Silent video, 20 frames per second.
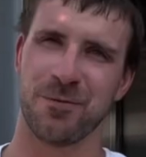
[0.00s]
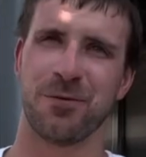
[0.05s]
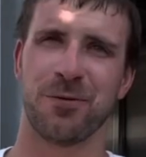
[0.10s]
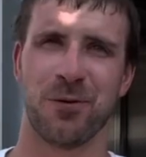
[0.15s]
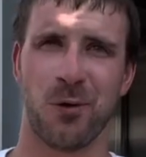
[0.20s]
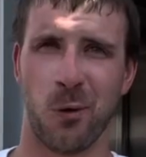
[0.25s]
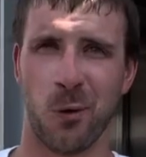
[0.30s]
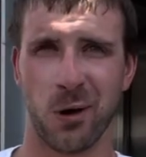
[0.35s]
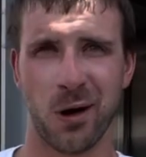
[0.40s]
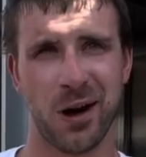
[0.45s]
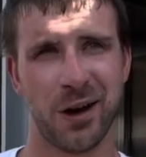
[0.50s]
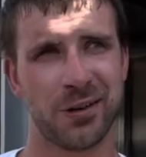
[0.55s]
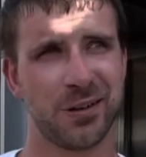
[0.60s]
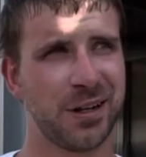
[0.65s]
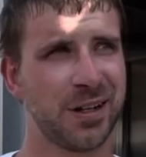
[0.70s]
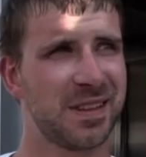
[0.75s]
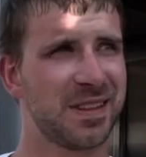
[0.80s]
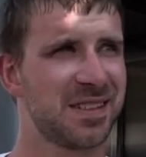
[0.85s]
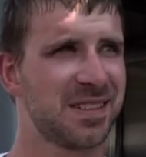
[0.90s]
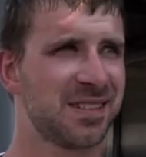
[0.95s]

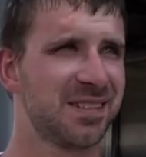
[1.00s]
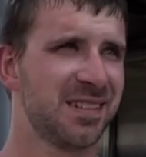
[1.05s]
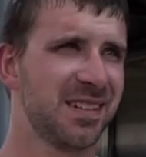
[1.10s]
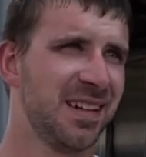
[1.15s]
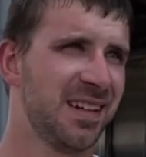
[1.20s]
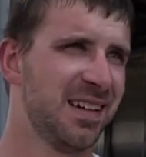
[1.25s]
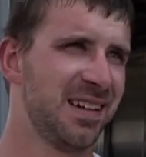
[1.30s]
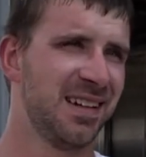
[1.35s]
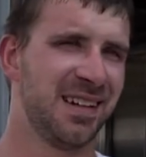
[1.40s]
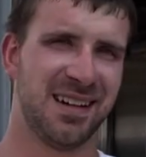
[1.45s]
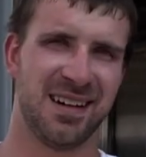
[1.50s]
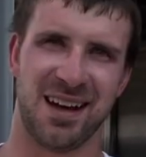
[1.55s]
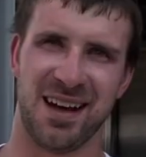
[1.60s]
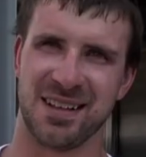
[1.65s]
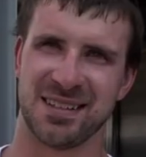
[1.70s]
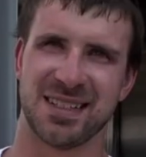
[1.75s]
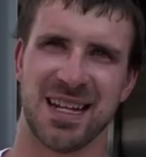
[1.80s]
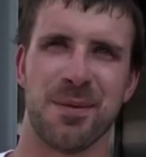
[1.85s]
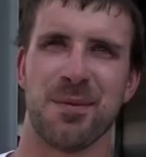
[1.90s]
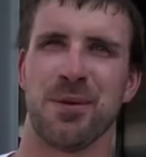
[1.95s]
400ths. On
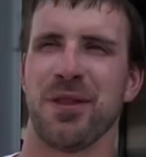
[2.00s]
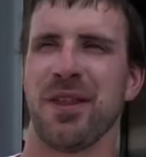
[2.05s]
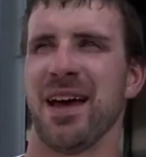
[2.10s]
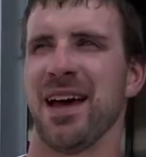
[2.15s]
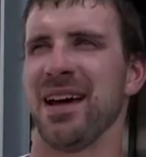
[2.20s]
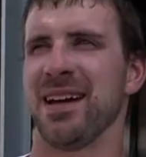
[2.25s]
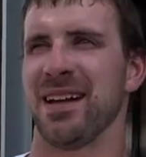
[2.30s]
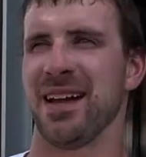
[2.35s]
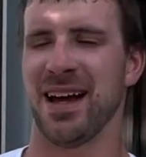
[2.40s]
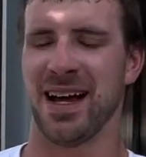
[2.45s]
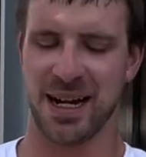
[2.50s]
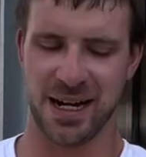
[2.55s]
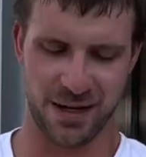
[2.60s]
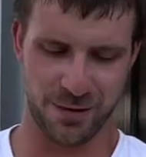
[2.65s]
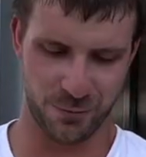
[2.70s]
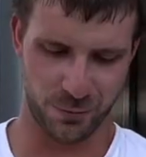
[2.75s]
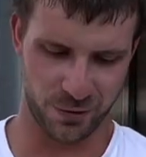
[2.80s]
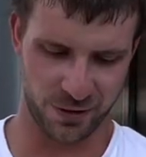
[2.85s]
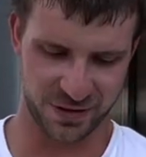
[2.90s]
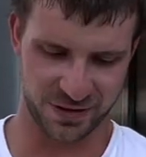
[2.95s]
top of that, I
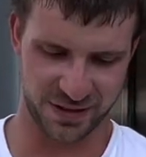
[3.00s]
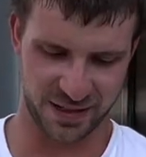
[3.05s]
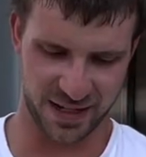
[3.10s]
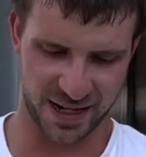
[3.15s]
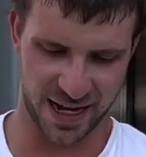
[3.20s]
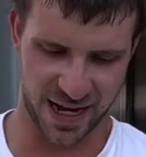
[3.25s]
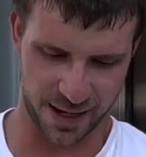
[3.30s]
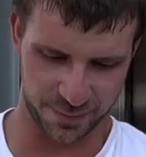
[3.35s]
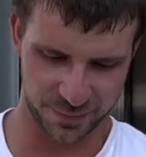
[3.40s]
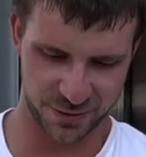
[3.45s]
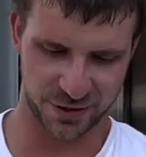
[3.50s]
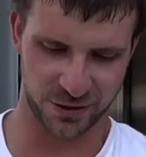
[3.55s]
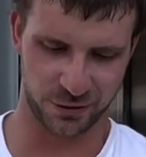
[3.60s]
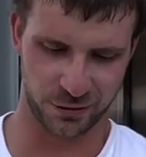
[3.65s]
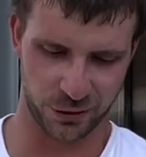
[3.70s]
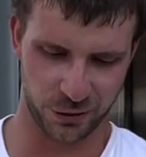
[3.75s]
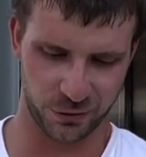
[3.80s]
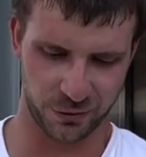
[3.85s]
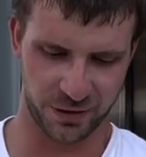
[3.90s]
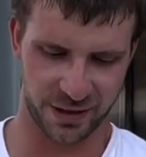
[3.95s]
was
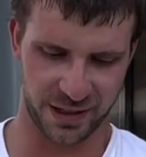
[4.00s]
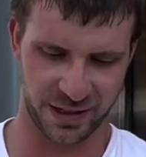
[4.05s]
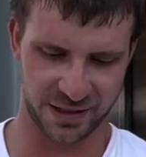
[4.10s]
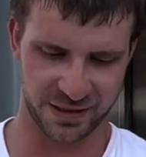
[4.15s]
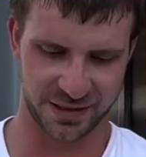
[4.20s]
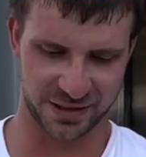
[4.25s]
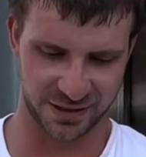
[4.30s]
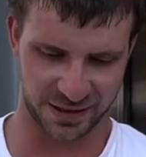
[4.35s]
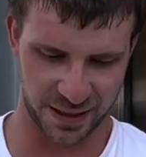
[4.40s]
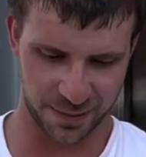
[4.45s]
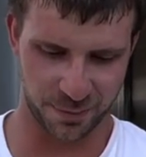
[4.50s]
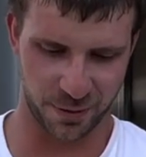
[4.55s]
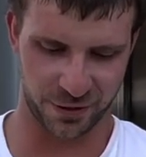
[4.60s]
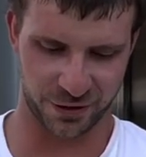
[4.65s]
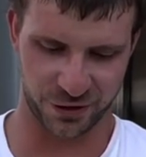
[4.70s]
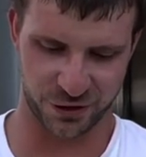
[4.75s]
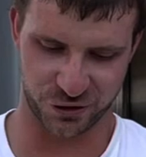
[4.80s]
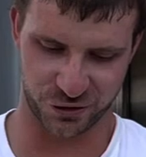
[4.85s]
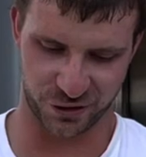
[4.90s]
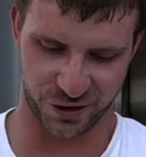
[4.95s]
absolutely asleep on the
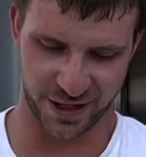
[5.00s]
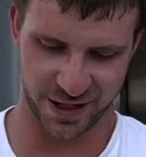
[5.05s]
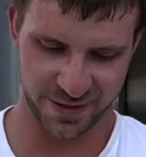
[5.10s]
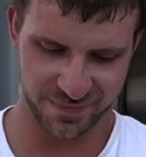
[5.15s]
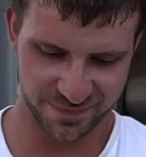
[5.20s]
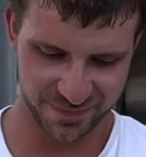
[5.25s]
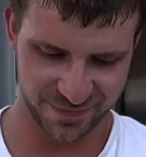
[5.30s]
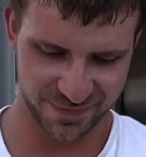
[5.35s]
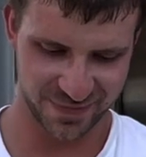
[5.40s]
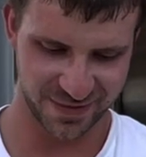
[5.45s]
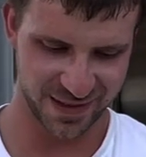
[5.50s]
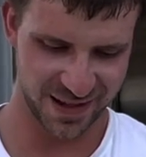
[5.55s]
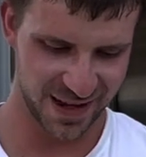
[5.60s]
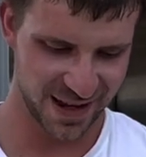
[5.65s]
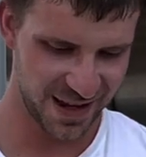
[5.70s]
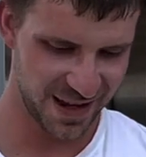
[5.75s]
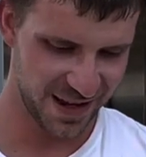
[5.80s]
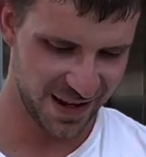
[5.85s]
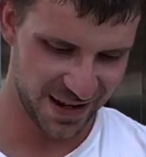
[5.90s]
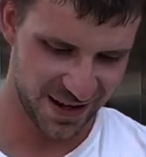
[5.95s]
tree.
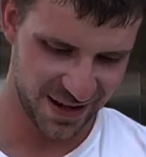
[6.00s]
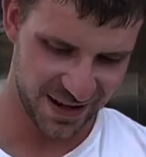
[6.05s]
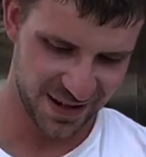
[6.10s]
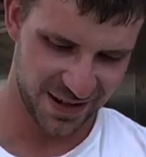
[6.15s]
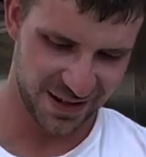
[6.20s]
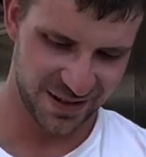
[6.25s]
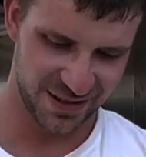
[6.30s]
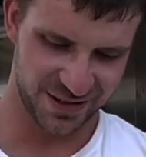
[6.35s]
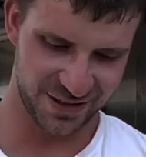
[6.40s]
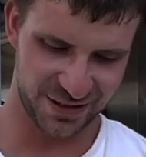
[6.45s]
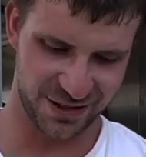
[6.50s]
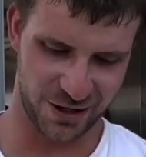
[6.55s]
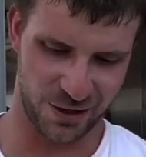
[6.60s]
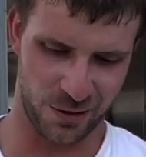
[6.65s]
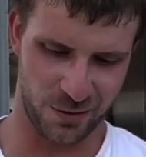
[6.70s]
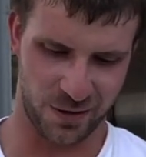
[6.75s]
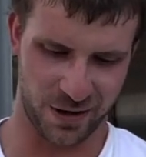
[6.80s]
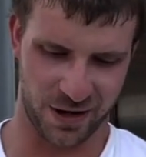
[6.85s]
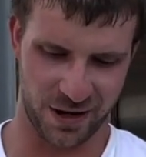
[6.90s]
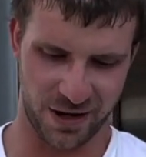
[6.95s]

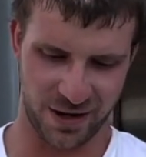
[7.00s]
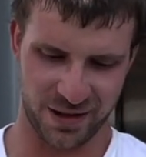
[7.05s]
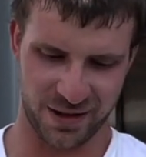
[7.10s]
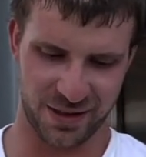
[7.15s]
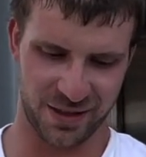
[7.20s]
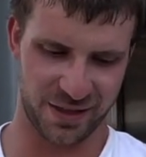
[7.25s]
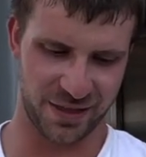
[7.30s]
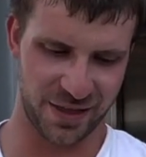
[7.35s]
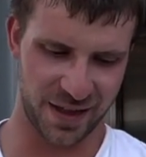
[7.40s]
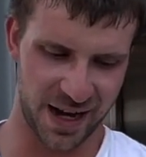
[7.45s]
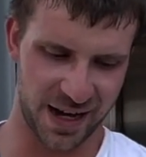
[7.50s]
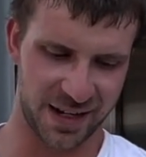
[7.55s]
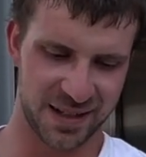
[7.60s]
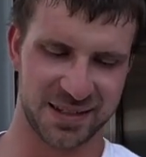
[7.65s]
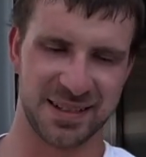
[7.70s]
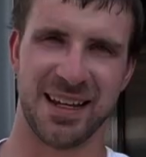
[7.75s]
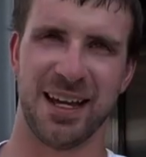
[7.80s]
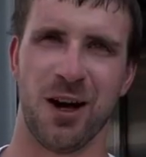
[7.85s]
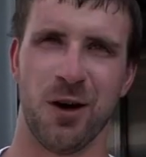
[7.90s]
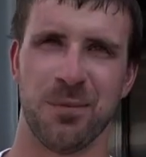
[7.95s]
So that
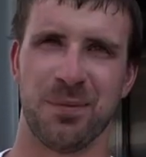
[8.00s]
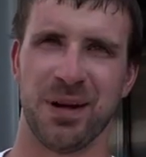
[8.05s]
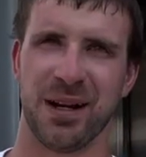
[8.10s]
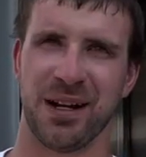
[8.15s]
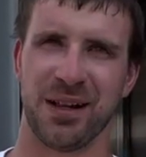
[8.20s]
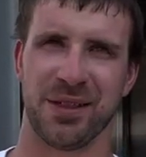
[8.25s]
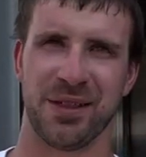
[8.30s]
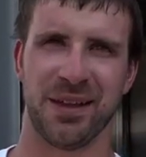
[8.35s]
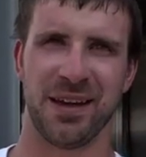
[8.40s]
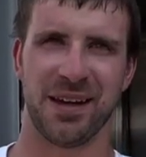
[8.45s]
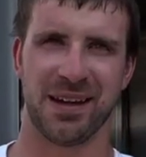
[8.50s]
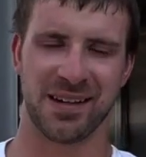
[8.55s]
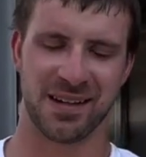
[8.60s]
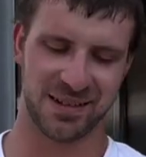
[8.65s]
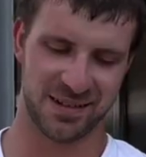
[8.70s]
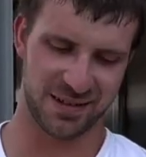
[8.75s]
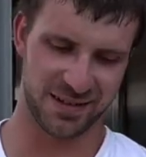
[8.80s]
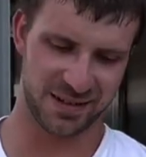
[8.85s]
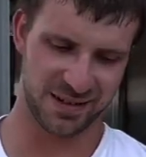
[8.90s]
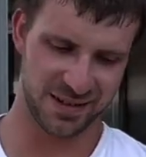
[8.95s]
doesn't help anything.
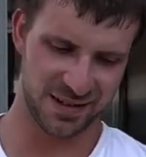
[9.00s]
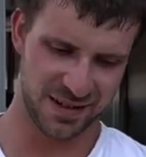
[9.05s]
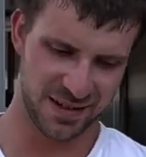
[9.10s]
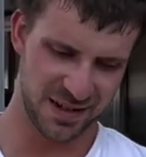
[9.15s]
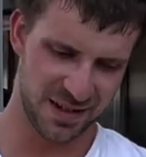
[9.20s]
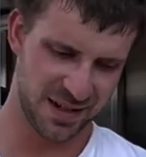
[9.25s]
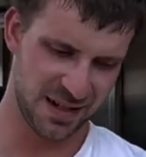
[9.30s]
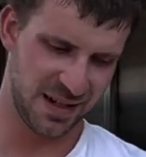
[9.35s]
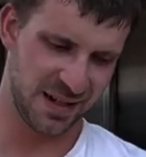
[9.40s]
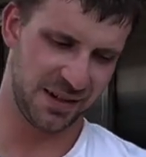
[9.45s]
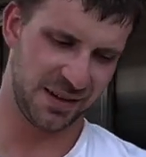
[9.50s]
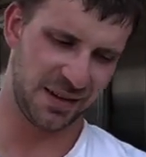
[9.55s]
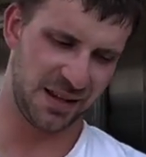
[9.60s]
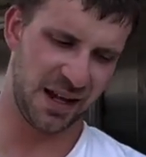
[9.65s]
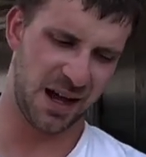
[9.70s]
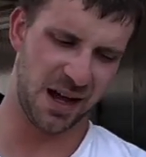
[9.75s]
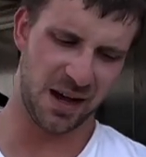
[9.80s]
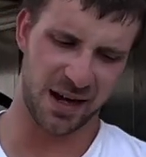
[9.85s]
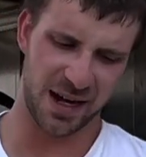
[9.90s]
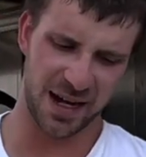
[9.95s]

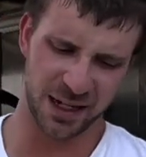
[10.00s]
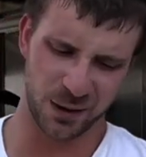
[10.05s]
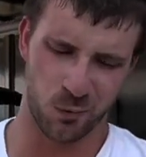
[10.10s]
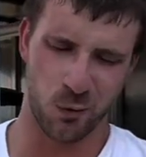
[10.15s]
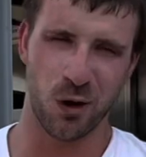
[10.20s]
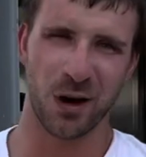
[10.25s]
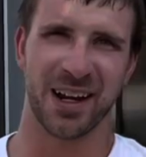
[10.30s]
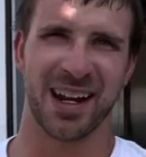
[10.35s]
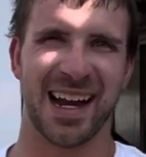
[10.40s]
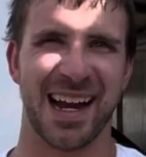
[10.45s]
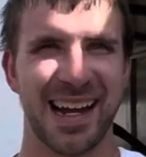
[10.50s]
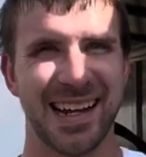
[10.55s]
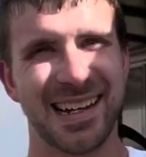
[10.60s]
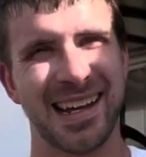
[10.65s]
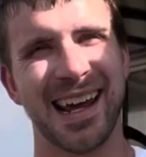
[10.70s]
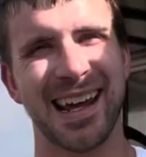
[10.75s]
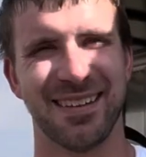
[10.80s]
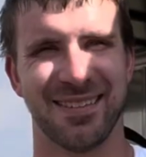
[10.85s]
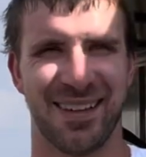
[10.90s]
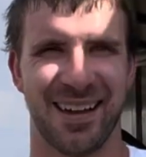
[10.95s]
I had a
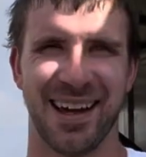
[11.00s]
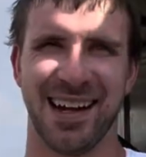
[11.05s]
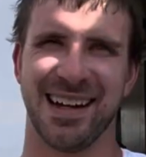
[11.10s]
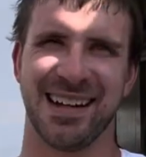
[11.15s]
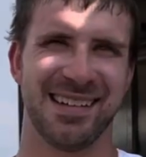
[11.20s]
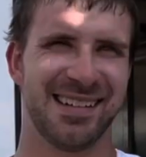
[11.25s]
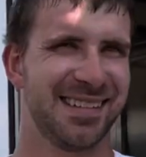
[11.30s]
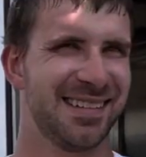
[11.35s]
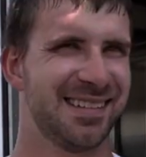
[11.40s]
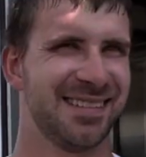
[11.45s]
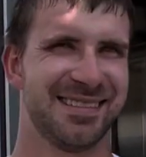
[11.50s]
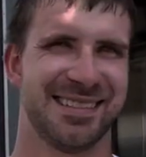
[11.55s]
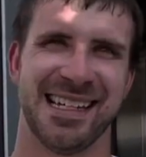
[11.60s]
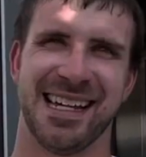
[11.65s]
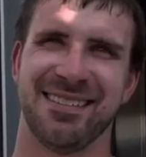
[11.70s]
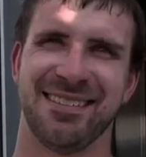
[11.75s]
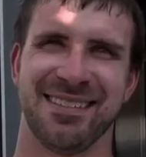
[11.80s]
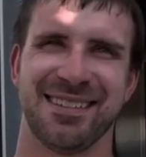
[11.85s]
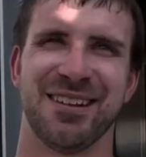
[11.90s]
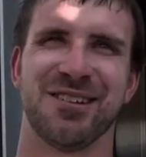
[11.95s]
188 light.
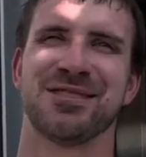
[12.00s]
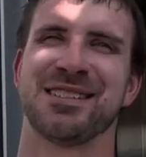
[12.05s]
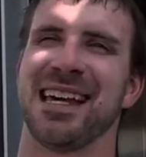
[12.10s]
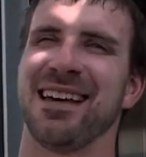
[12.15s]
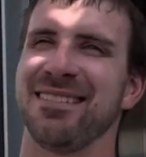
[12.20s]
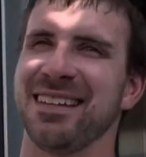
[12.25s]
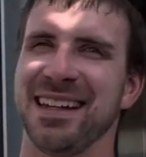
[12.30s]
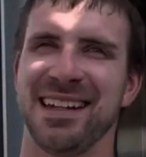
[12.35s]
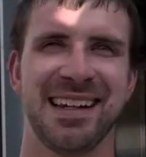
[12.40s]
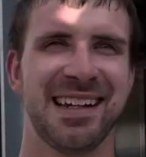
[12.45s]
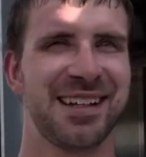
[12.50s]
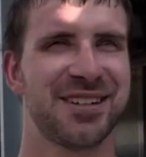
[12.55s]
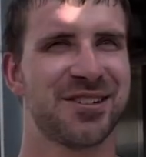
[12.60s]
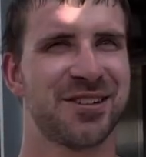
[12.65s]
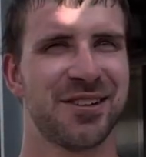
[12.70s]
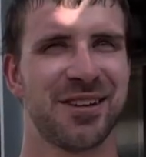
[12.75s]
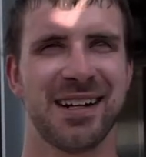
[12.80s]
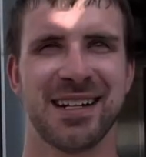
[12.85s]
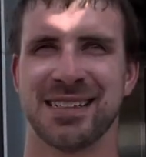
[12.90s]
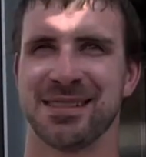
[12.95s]
Those LED
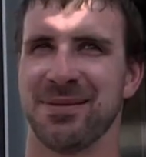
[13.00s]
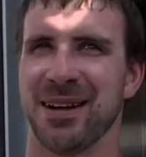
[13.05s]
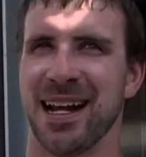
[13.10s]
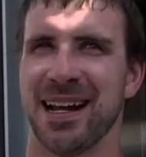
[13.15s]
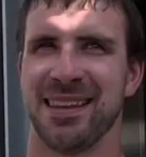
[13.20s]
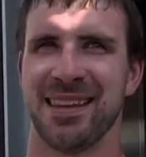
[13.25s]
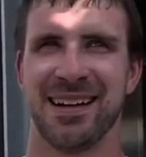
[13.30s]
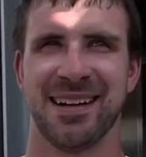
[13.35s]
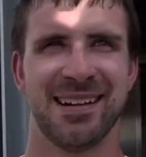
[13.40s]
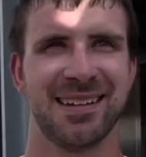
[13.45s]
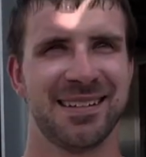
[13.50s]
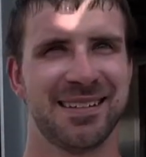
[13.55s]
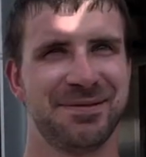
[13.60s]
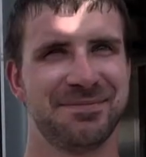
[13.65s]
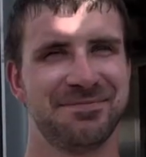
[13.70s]
trees, man, they're